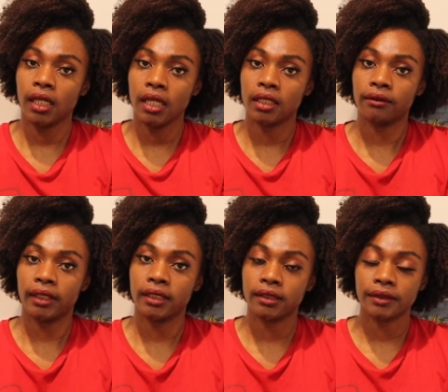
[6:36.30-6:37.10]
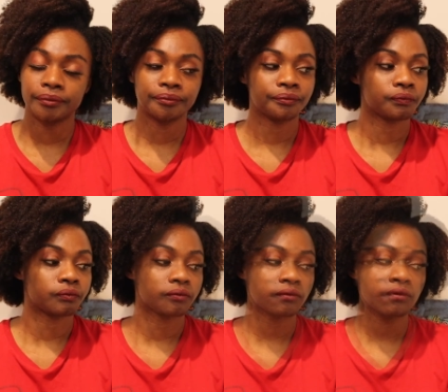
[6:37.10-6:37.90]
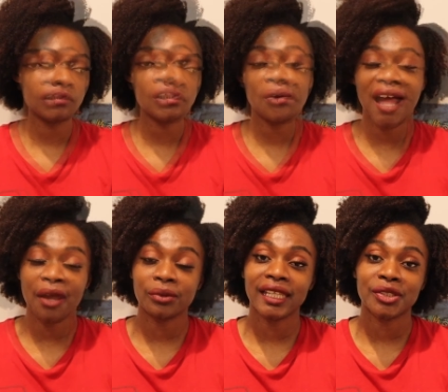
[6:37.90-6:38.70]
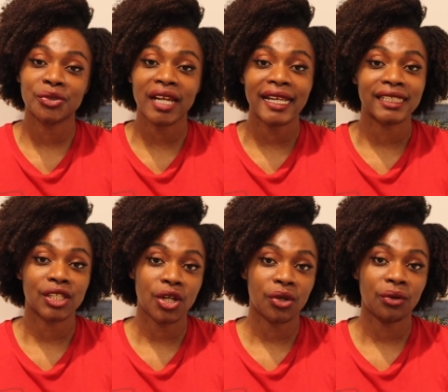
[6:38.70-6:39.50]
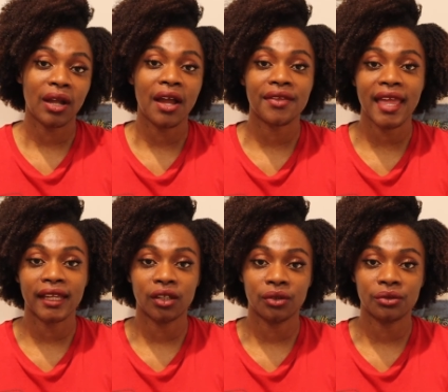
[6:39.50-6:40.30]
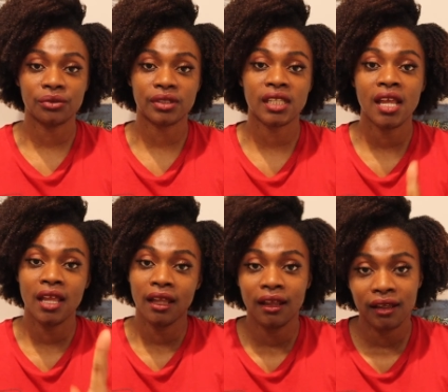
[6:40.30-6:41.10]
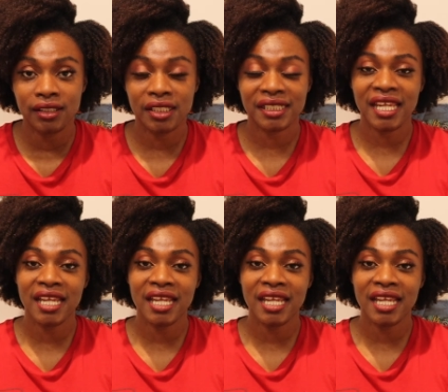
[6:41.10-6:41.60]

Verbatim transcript: Anyway so I will let you guys know how that goes. Just